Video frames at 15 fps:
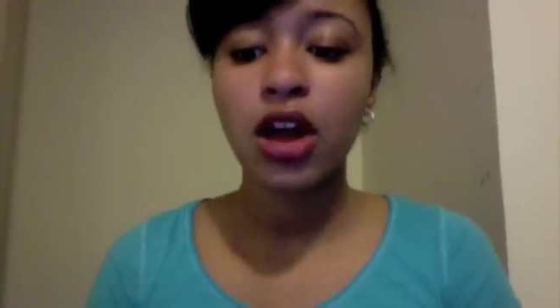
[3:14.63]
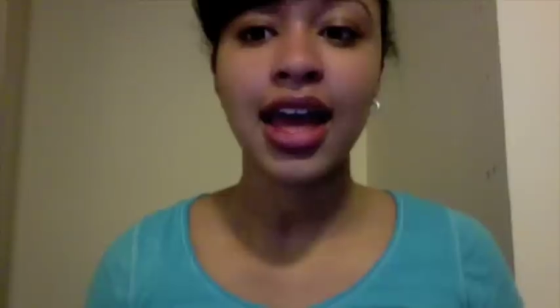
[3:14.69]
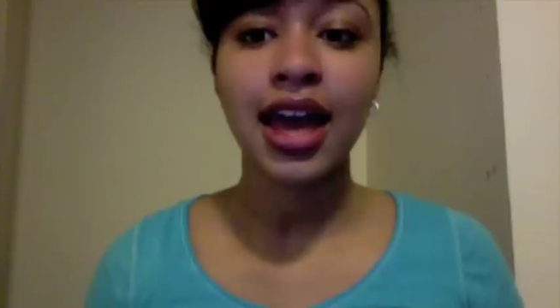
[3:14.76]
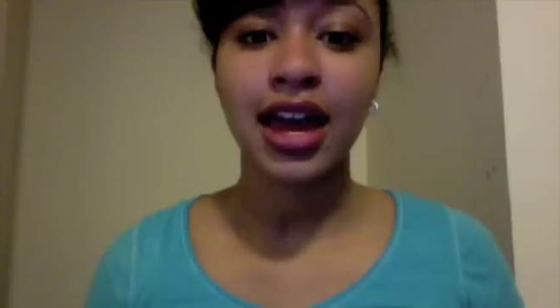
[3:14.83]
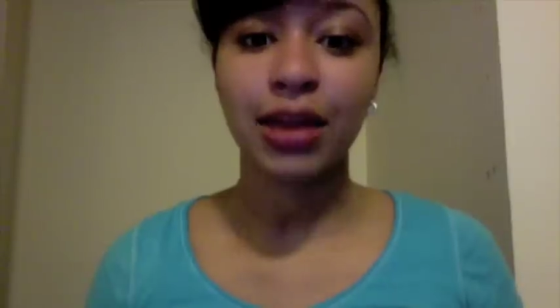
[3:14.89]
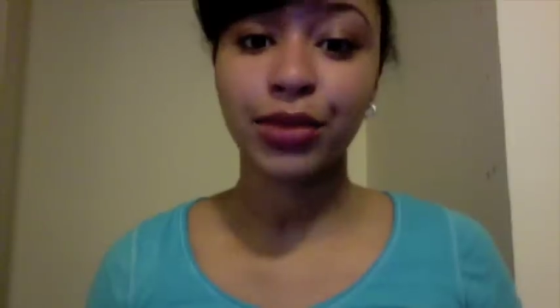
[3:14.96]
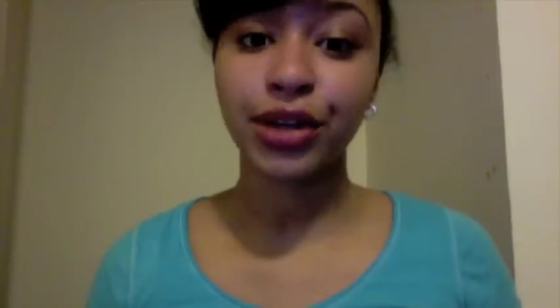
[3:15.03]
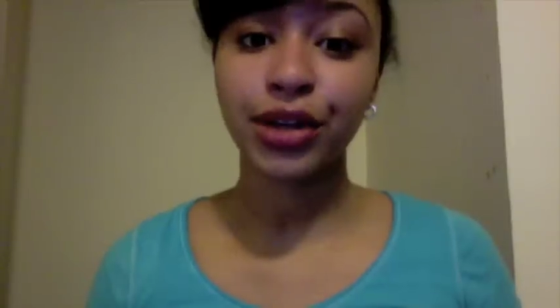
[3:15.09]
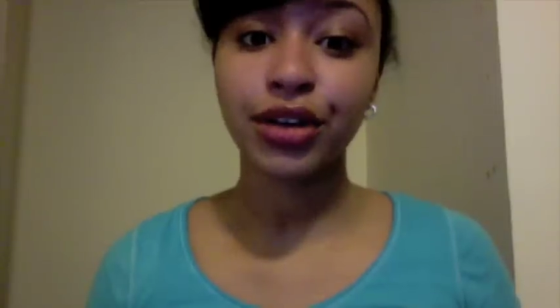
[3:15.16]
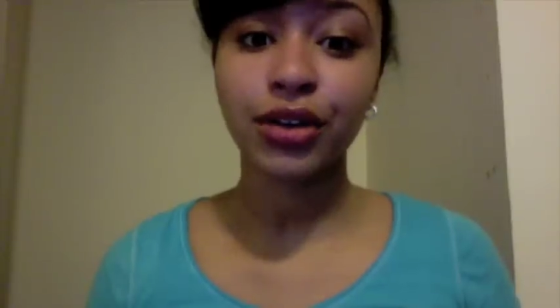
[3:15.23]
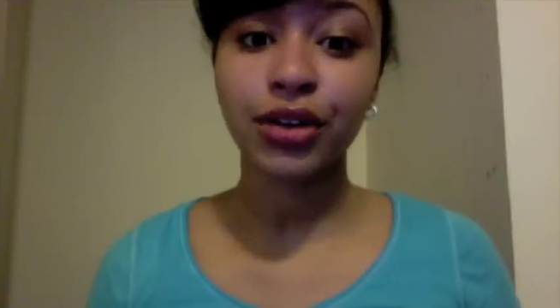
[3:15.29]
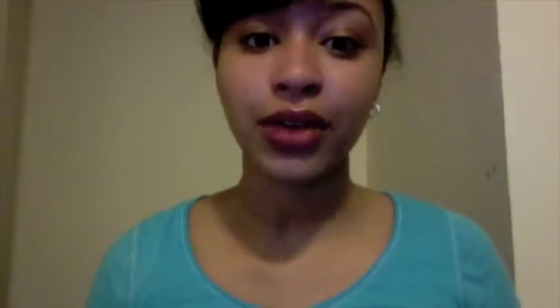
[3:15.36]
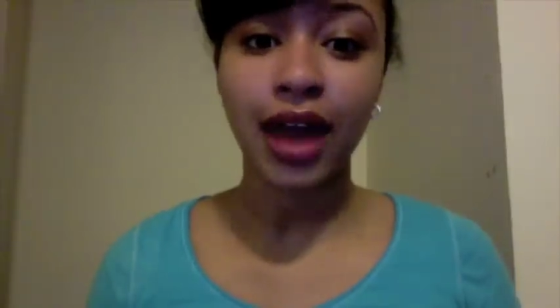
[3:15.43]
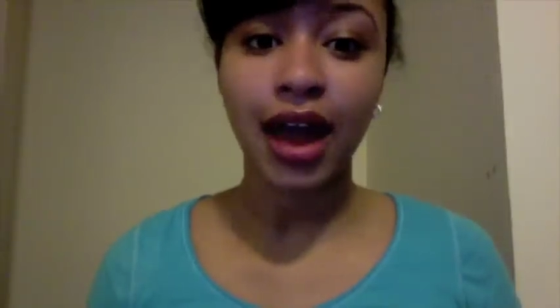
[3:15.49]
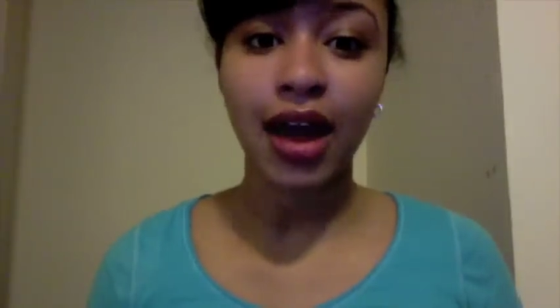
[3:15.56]
And I'm gonna go
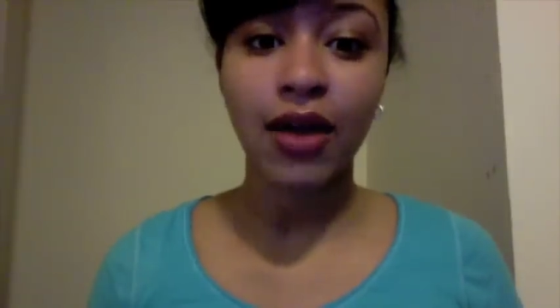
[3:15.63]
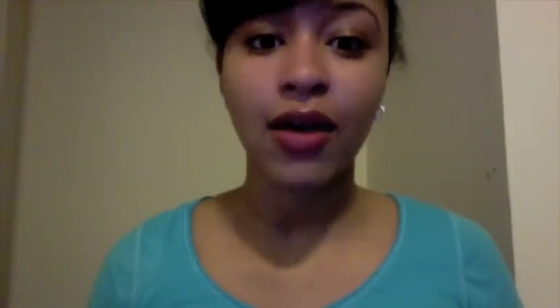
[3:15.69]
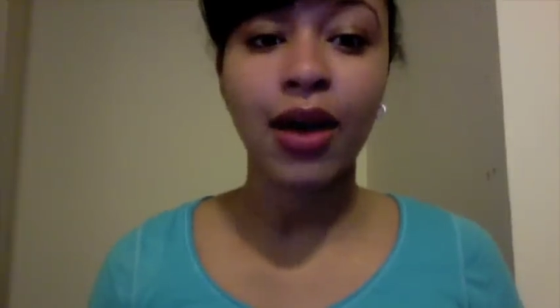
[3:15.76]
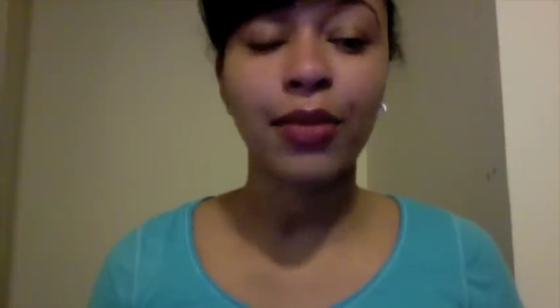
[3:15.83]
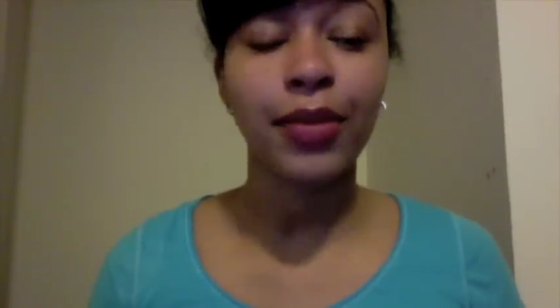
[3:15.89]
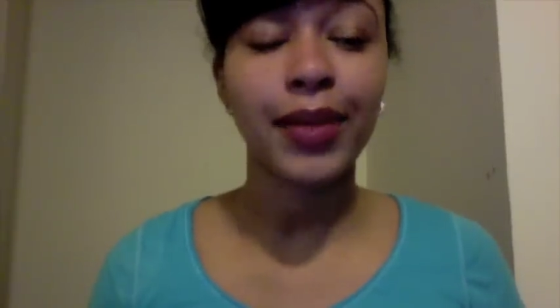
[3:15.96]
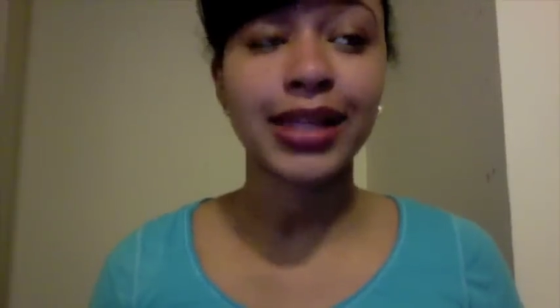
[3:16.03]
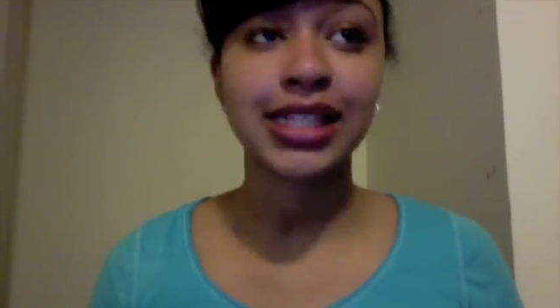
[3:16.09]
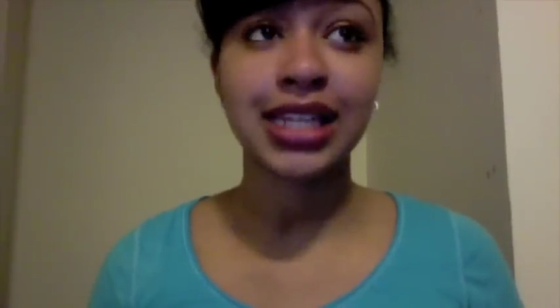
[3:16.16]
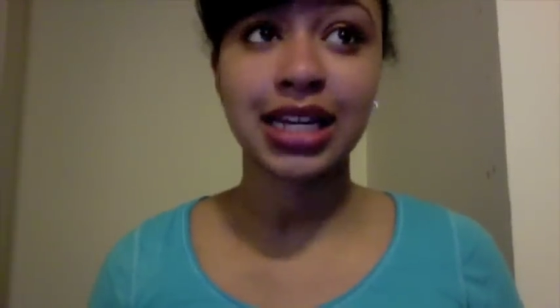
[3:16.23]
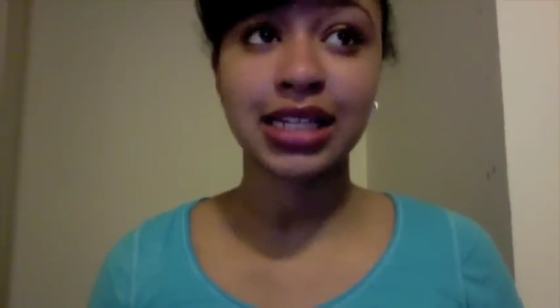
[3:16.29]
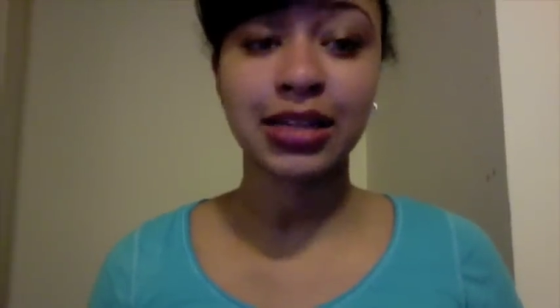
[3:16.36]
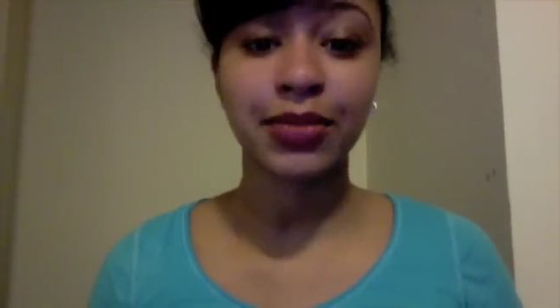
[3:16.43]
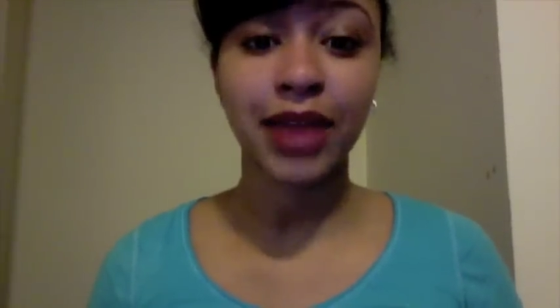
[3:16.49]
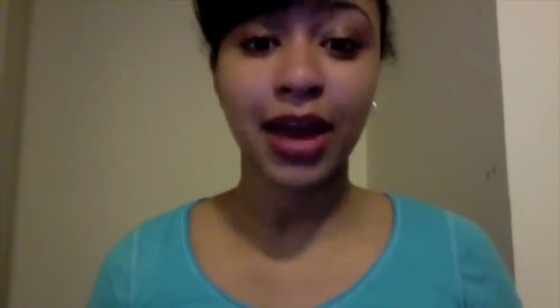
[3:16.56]
now. I'm about to take
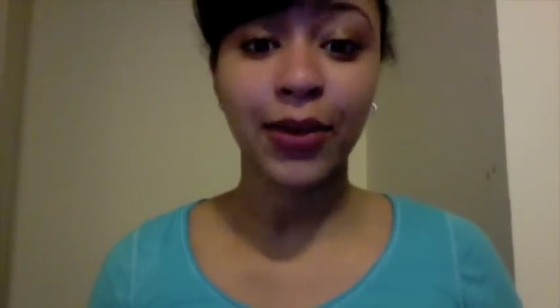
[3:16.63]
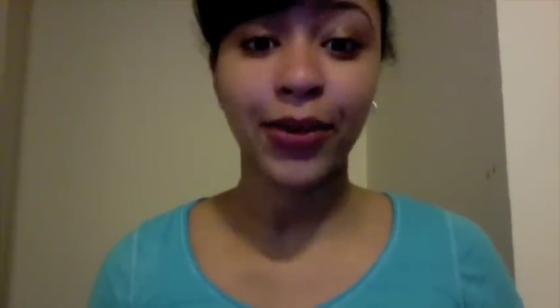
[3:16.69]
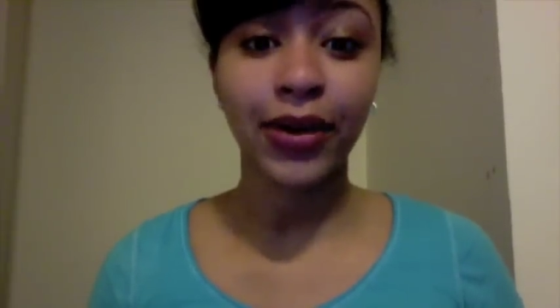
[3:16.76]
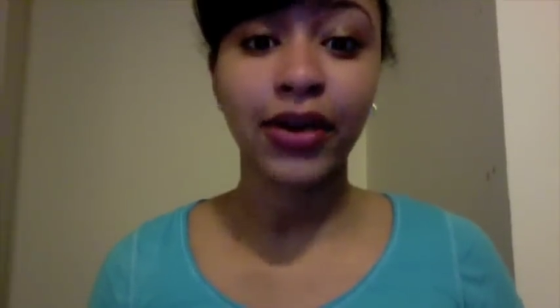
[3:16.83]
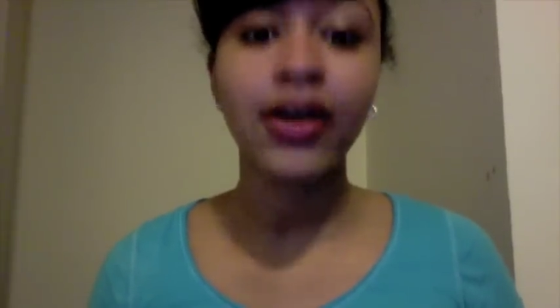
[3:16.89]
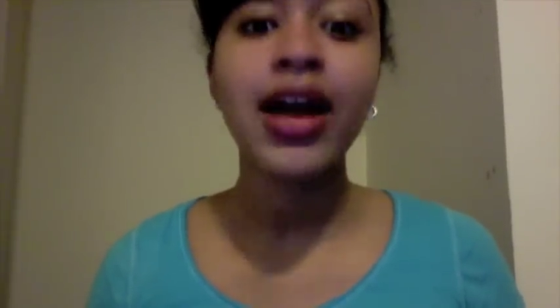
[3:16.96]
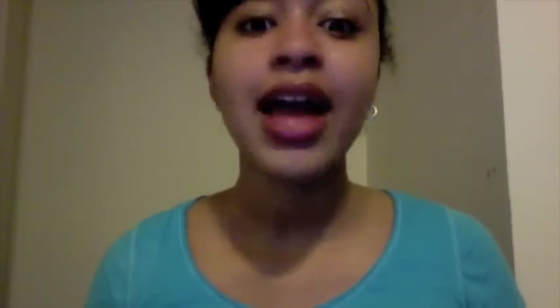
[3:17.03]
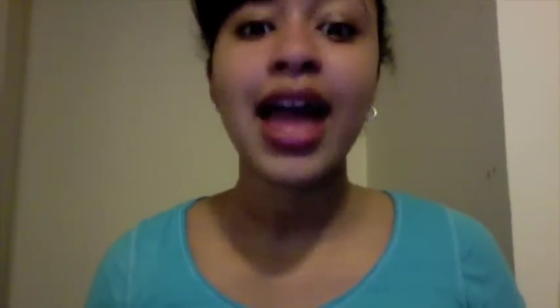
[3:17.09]
some NyQuil